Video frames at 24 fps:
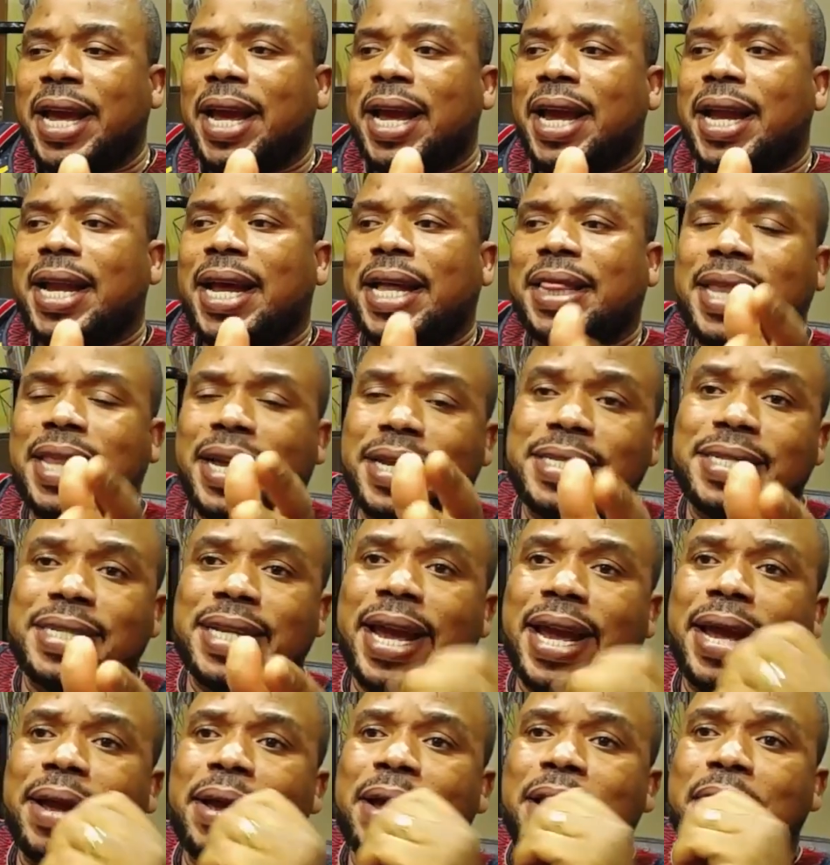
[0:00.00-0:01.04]
And I think,
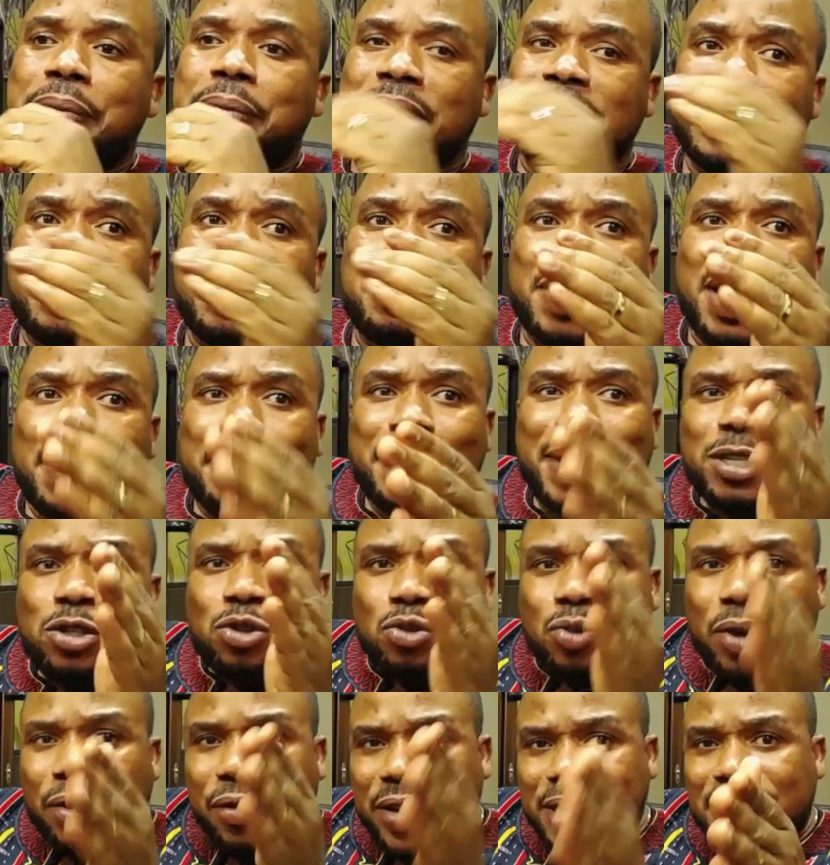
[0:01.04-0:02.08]
say, President Mahama
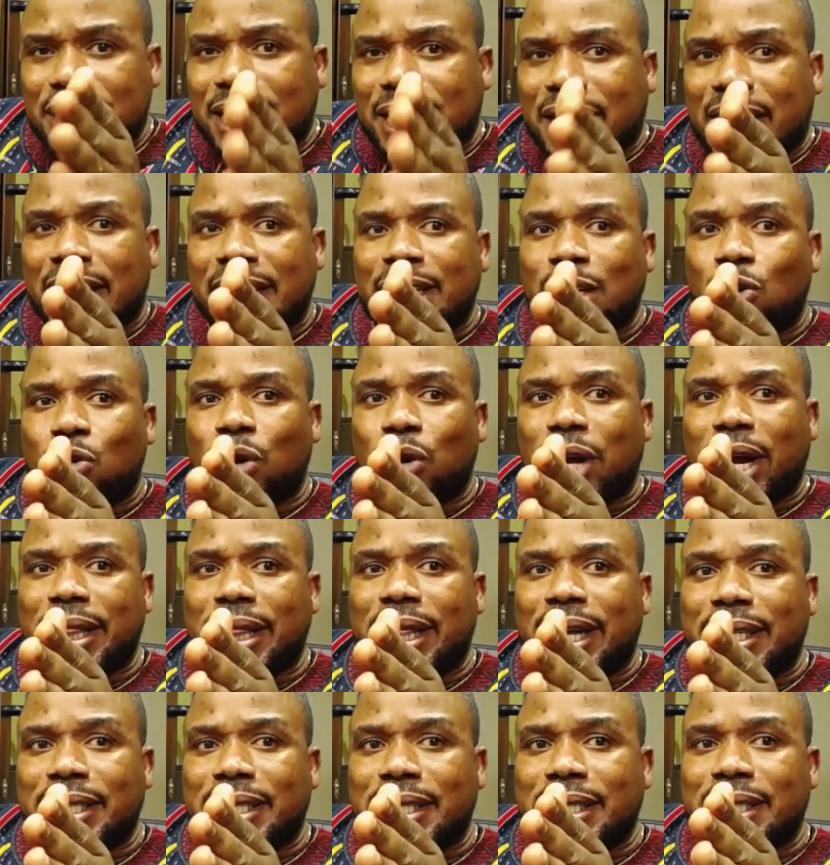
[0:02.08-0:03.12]
should critically look at
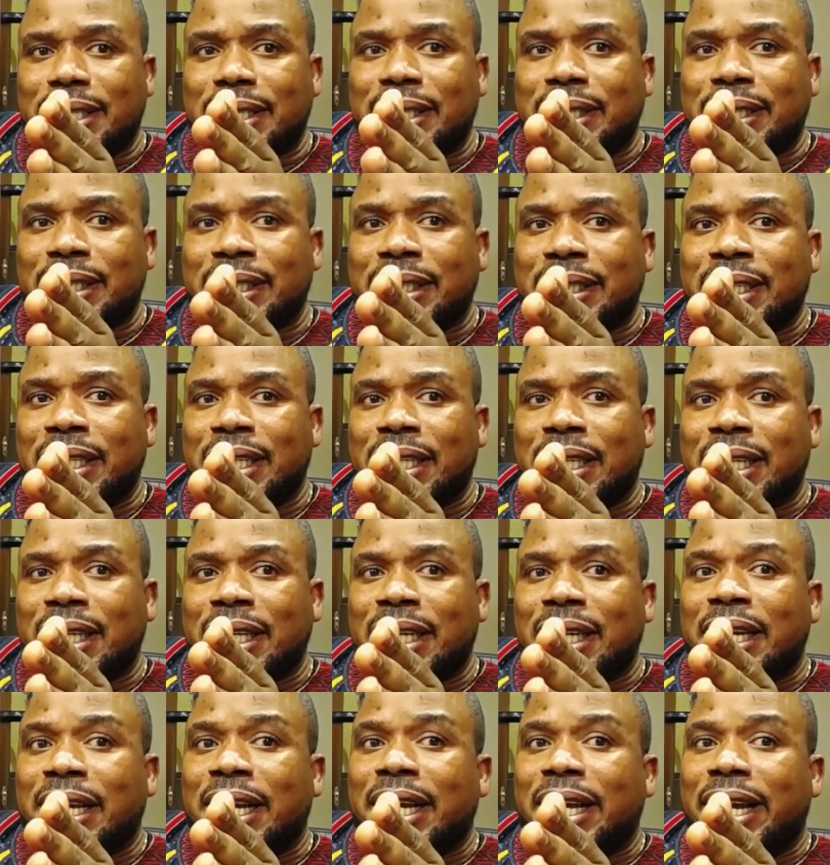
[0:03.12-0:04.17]
that.
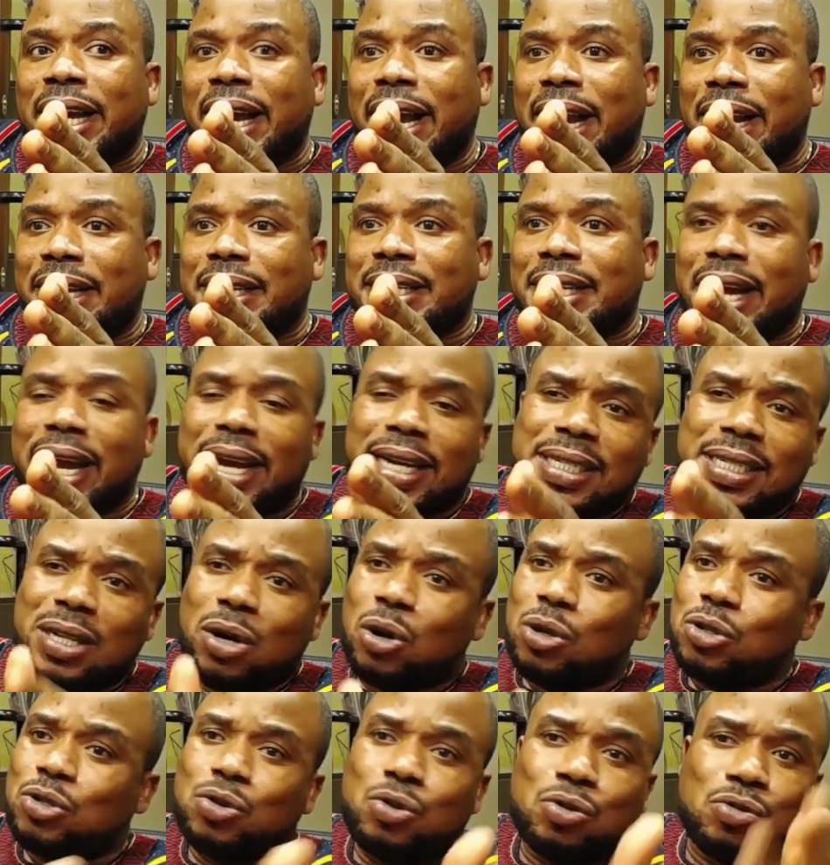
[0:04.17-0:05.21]
And
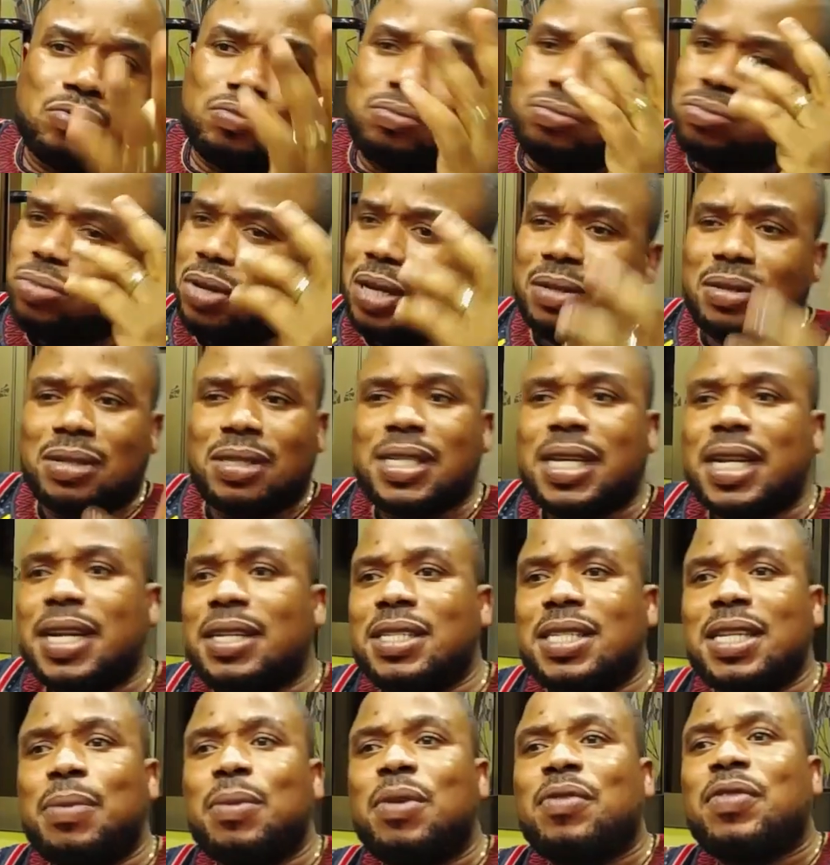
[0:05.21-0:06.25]
also,
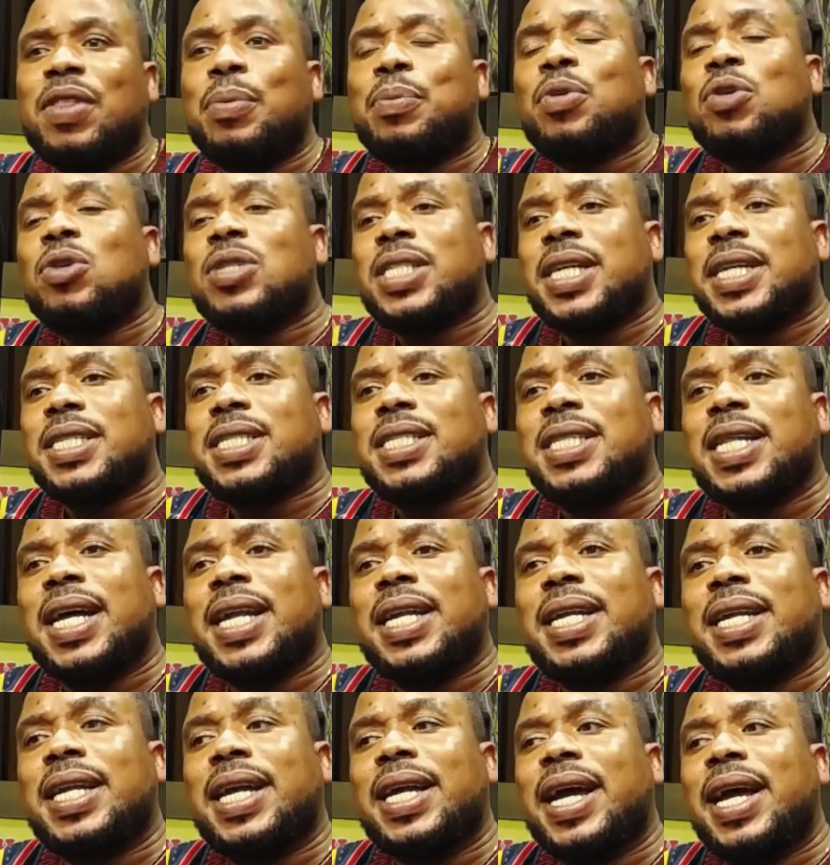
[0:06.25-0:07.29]
some of the projects that
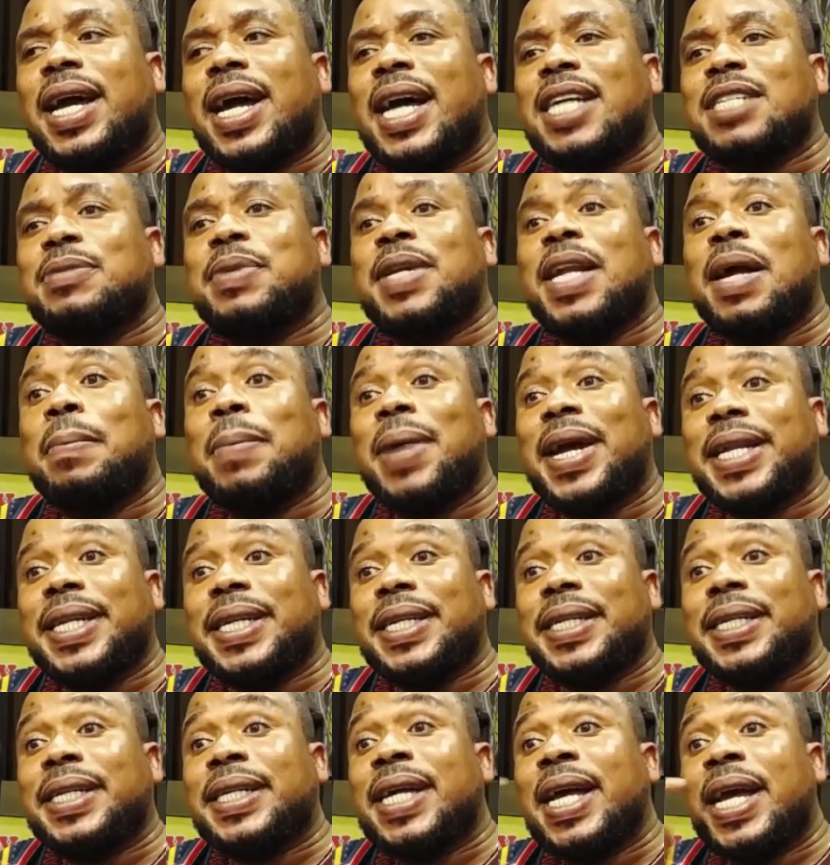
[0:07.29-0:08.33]
has been
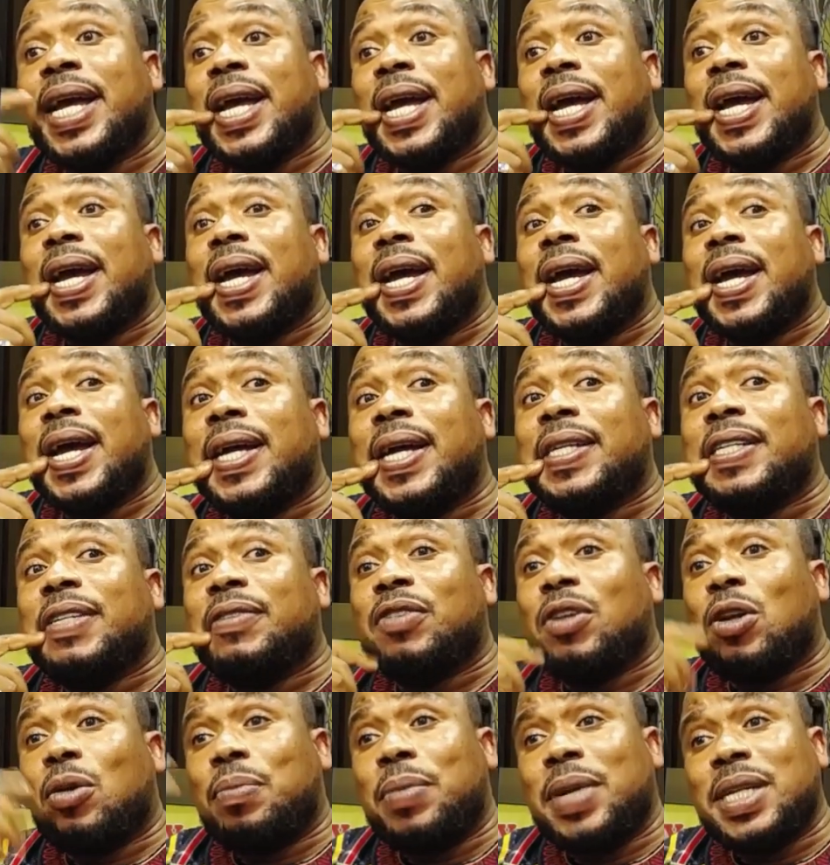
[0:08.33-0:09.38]
abandoned,
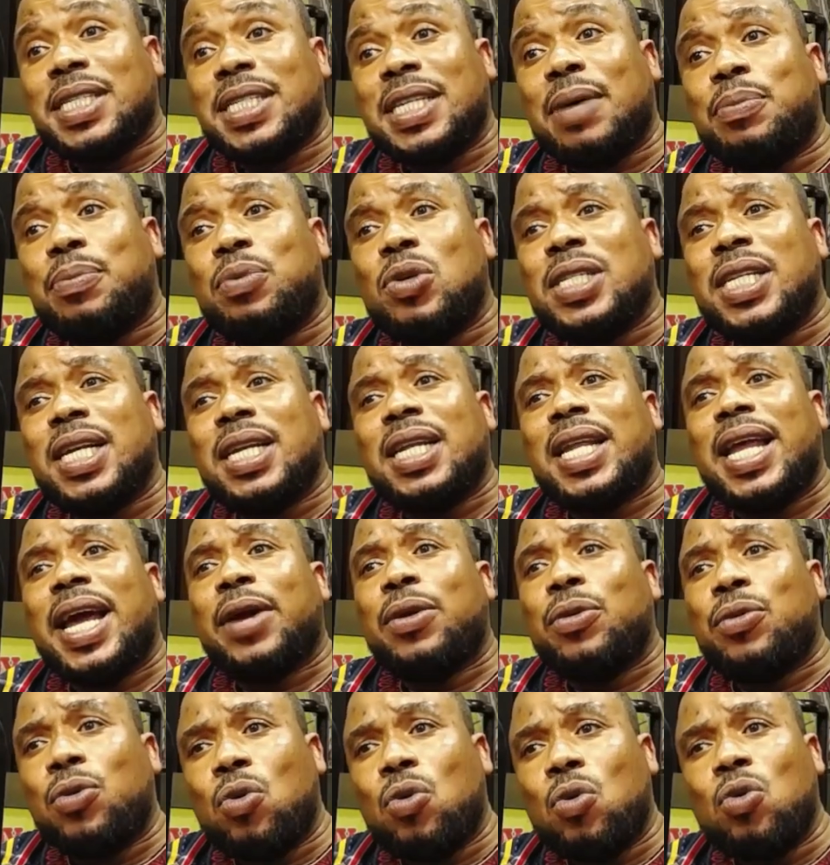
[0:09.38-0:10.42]
developmental projects like
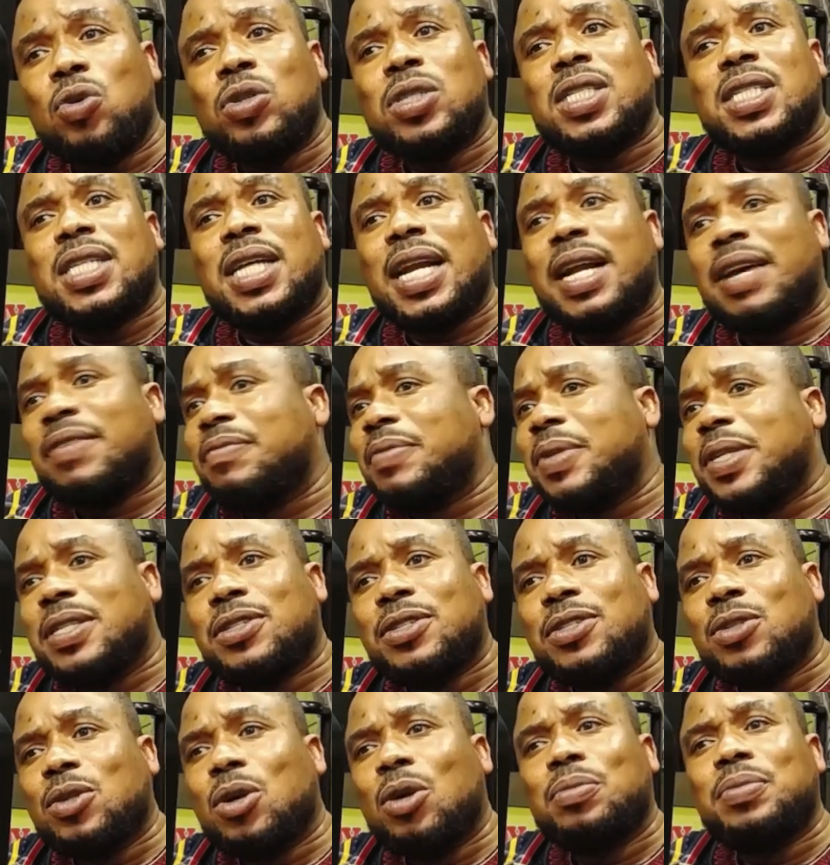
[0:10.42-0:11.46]
roads that have been
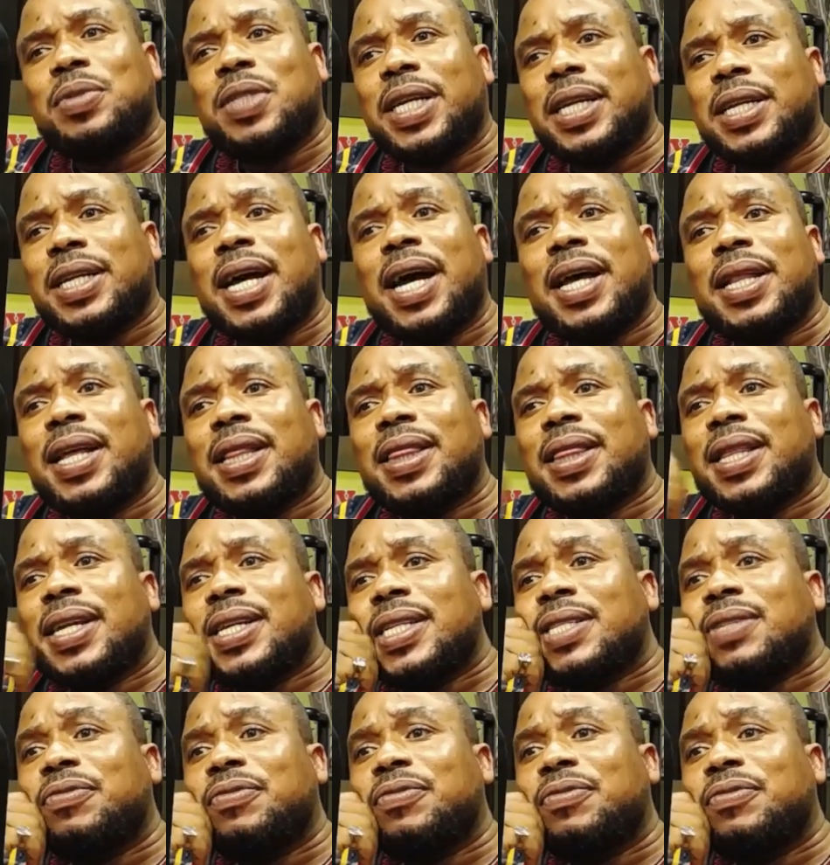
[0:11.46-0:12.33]
stopped and other things.